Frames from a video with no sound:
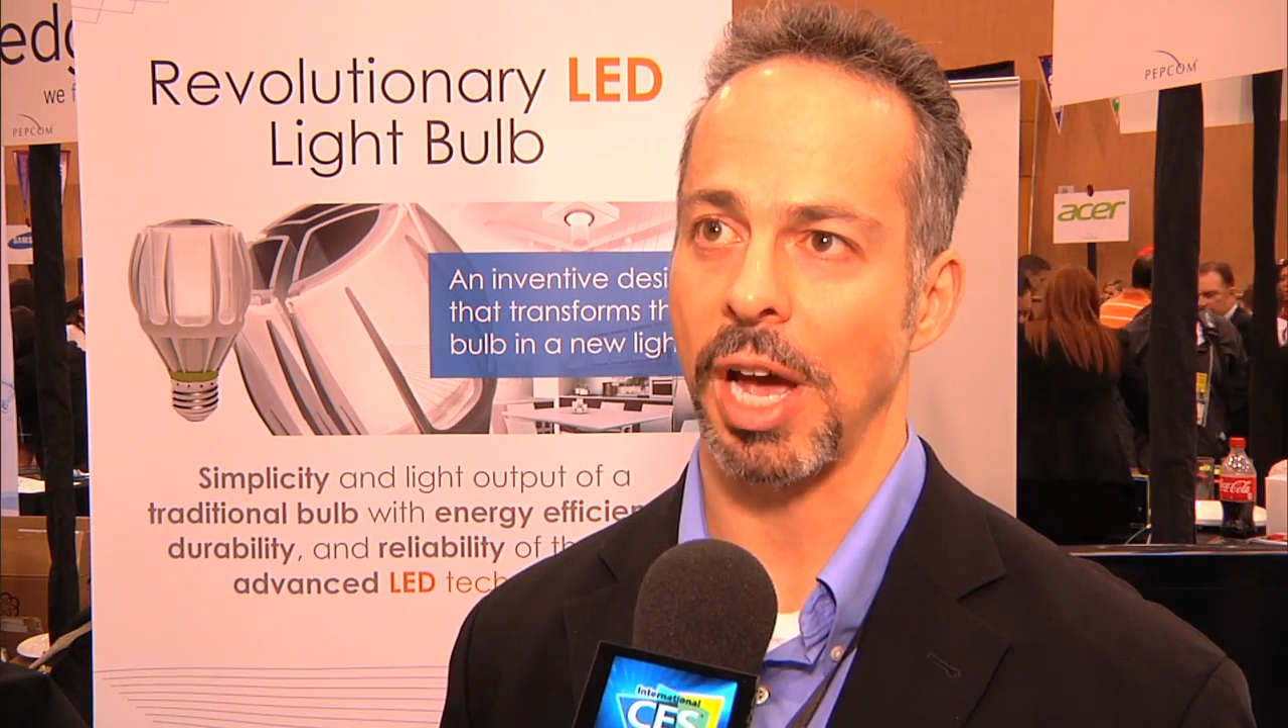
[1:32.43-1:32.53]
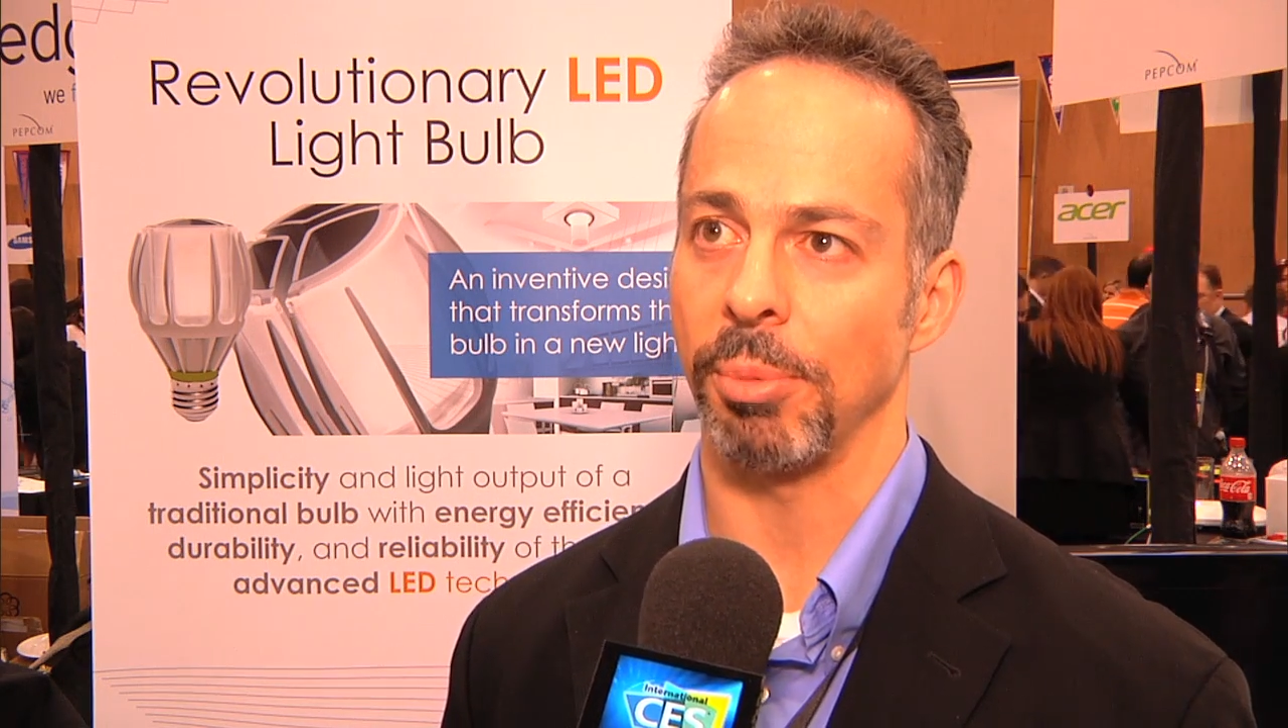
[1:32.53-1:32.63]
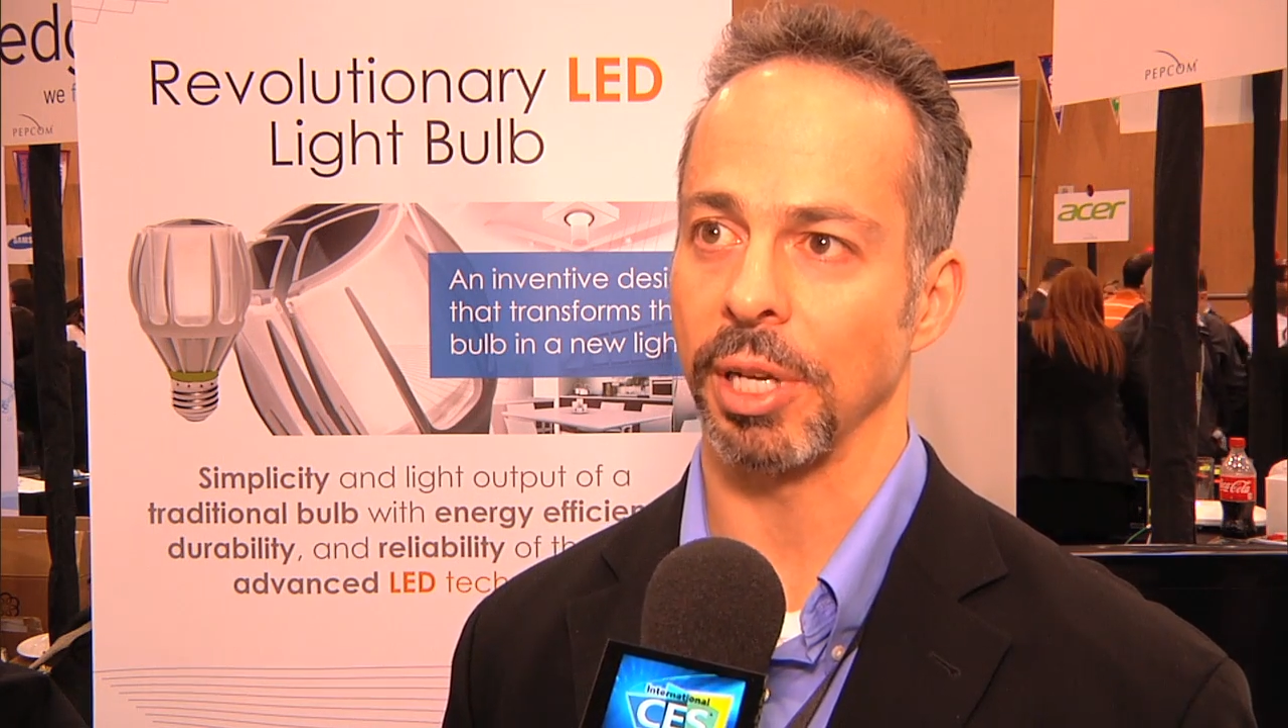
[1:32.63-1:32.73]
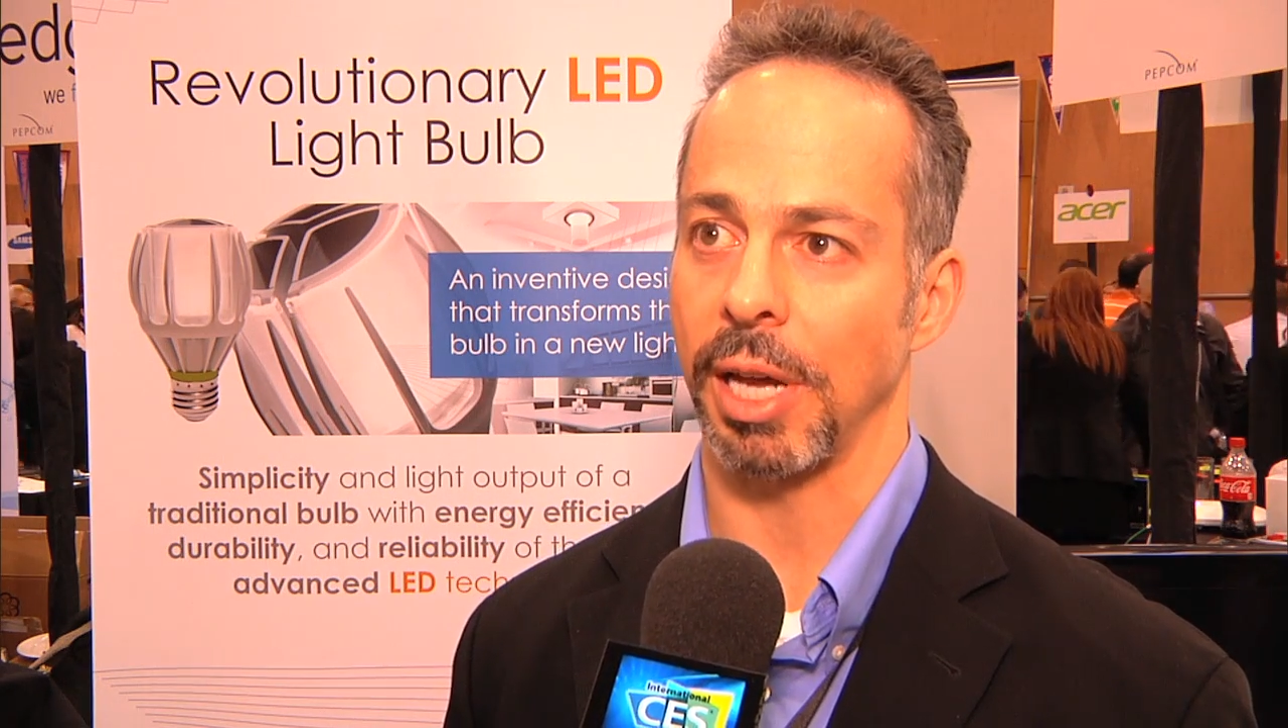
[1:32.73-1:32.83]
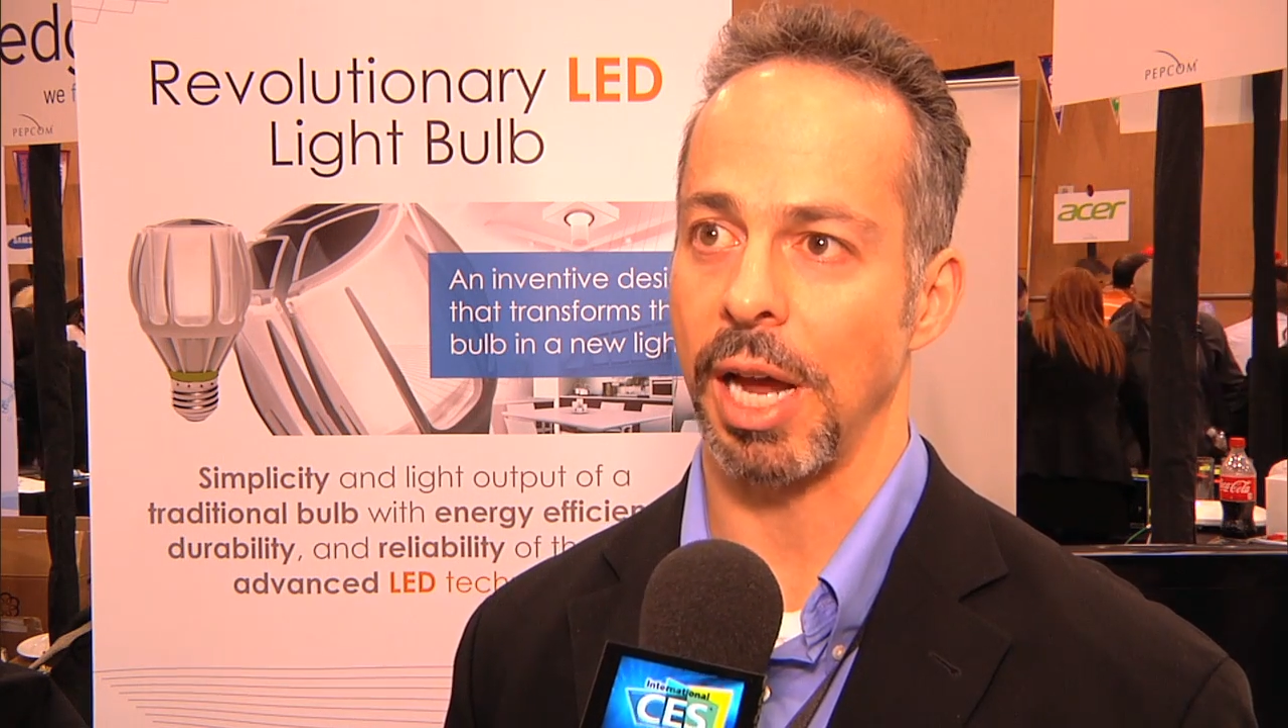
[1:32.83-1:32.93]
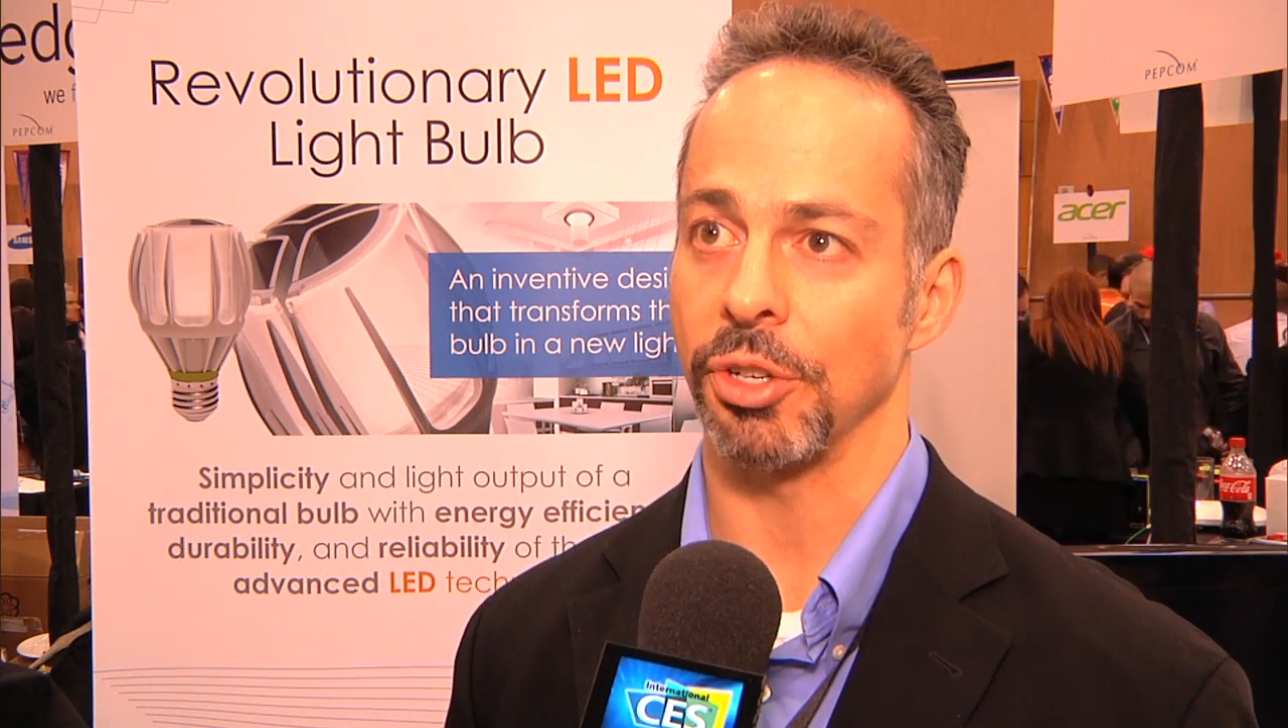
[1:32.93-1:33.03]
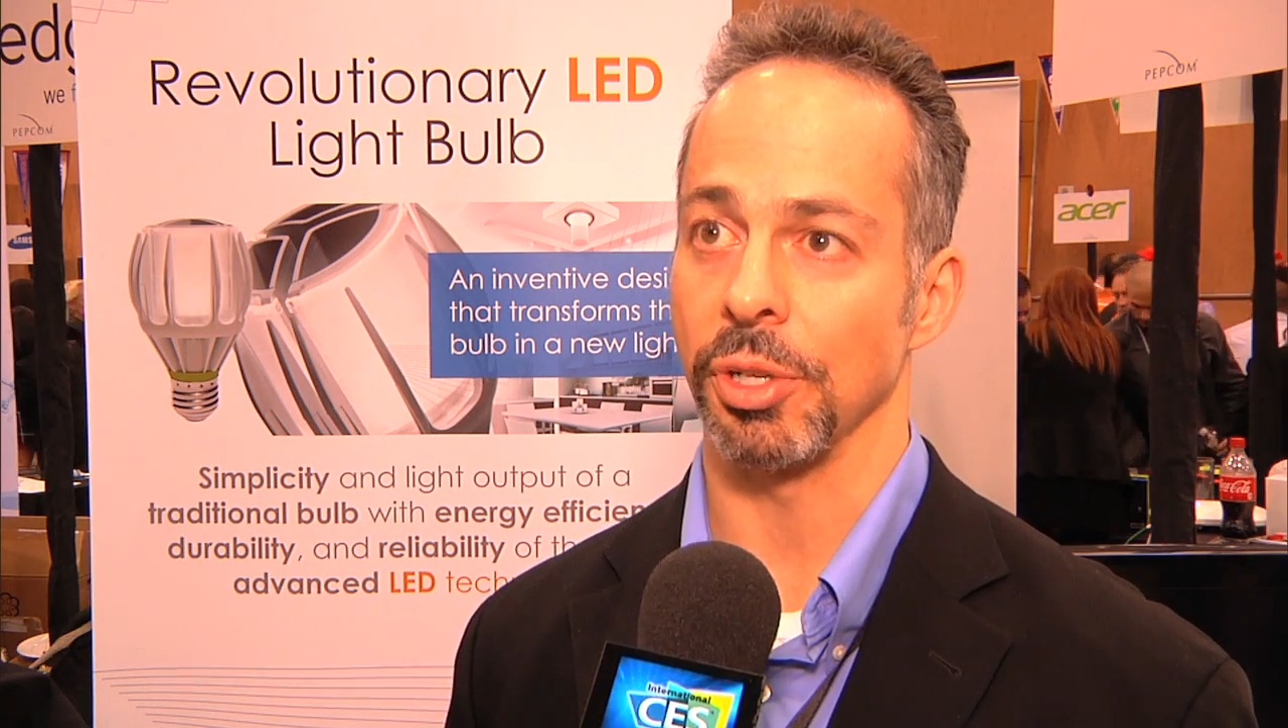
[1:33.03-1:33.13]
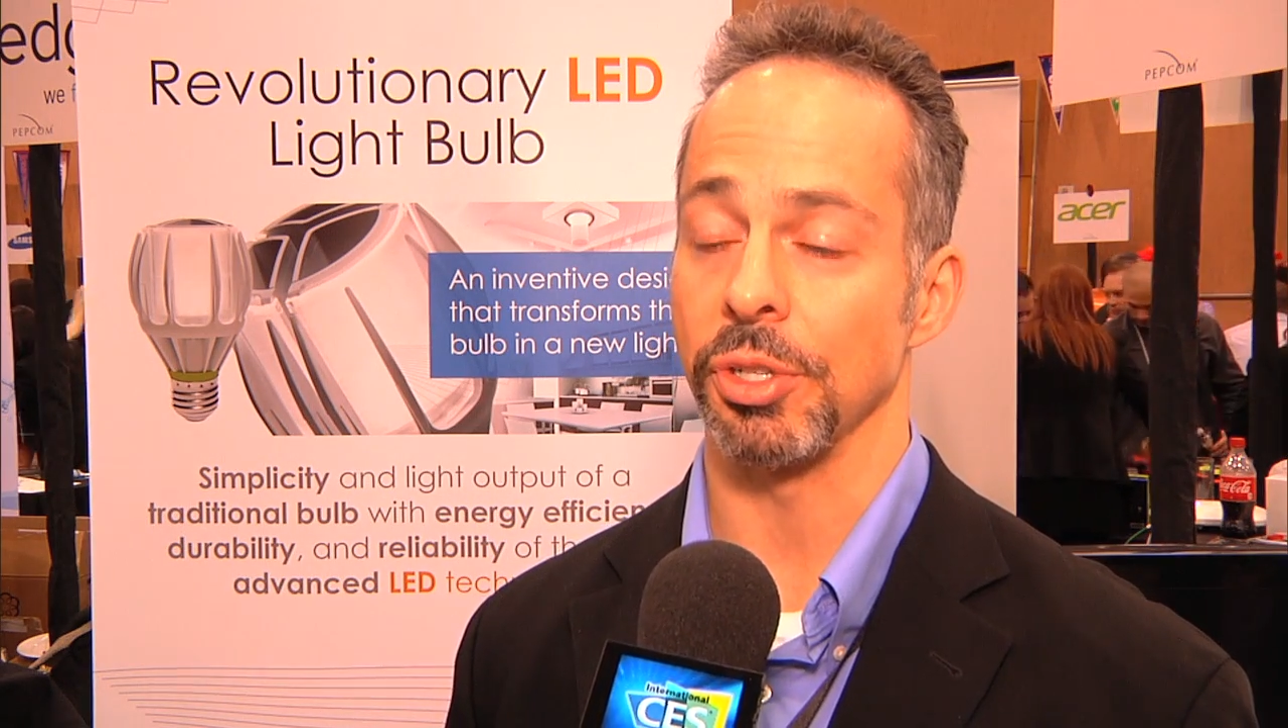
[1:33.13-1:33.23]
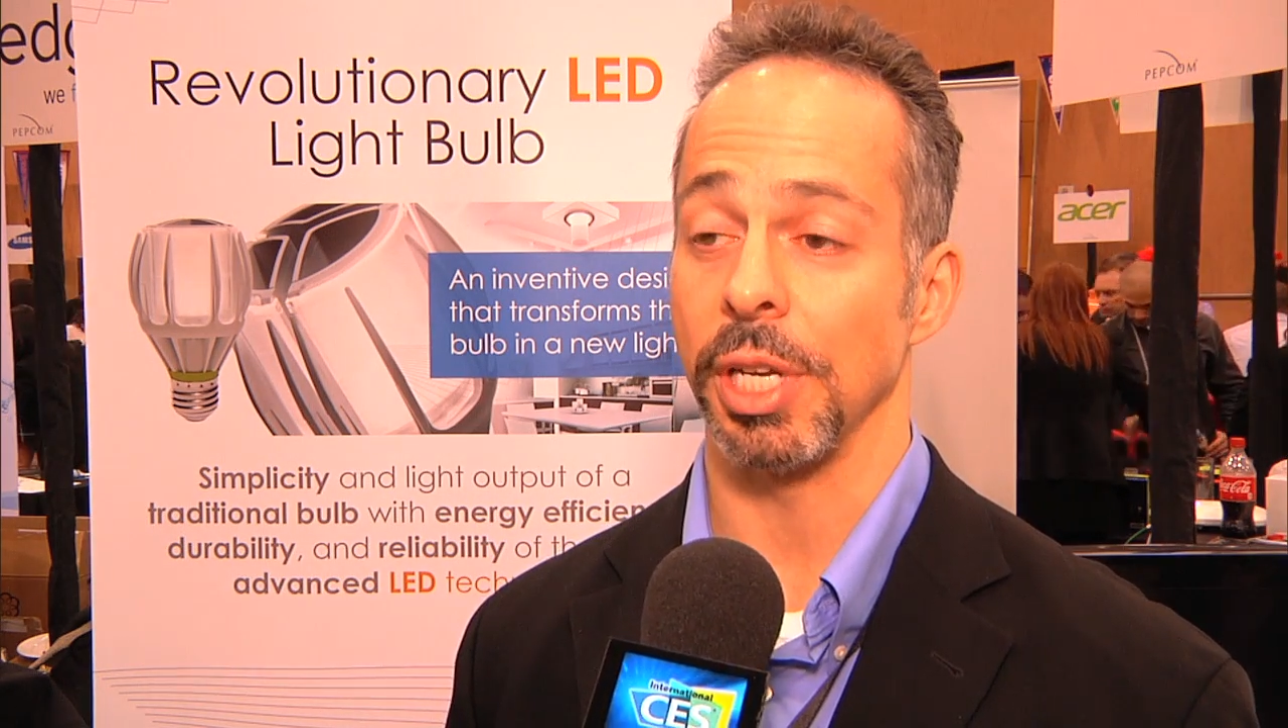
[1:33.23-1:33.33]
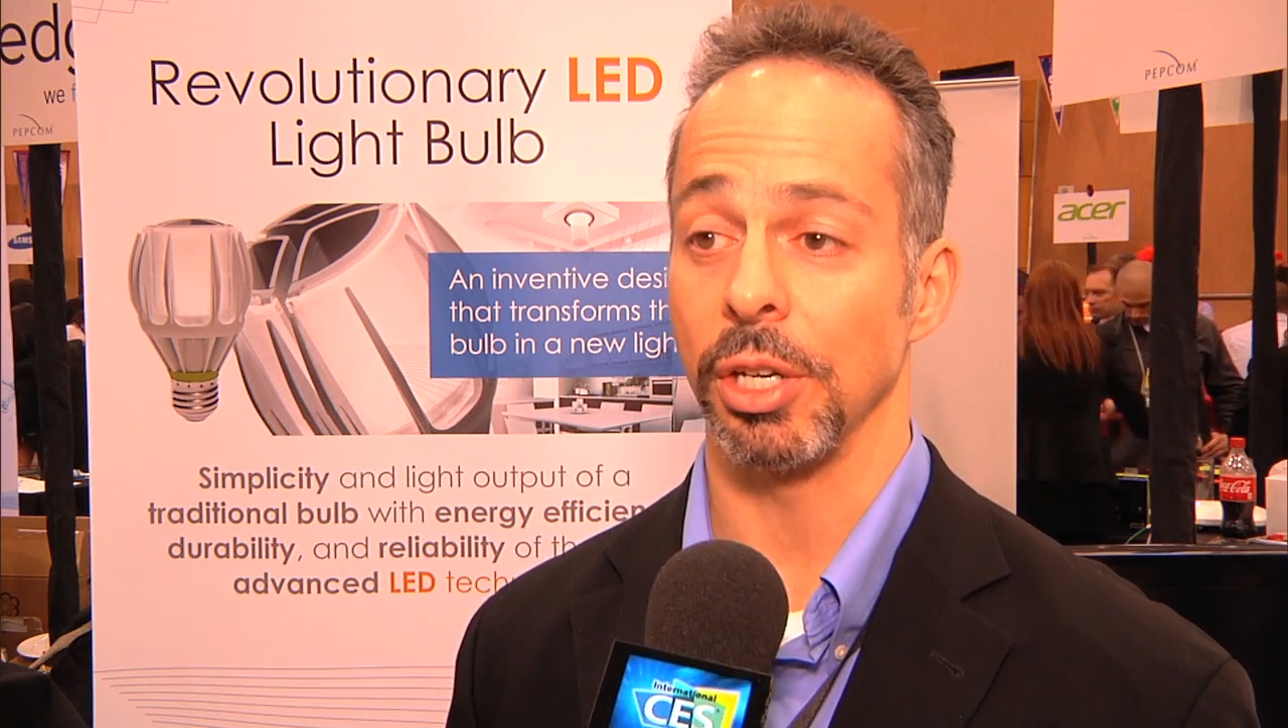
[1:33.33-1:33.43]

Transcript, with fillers: applications,